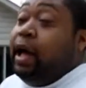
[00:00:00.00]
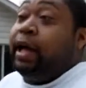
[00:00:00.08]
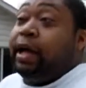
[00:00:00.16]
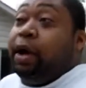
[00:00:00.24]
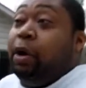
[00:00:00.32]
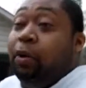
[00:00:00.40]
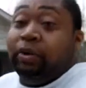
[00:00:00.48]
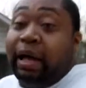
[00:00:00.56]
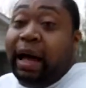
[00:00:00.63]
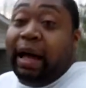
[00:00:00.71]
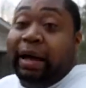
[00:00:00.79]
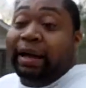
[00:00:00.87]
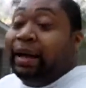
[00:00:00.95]
I ain't gonna
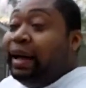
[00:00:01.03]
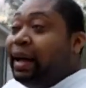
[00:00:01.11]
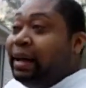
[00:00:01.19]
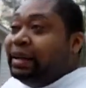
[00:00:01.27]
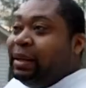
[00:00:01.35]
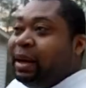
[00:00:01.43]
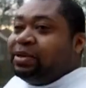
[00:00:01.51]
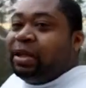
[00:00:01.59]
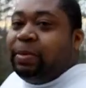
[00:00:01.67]
lie. You know,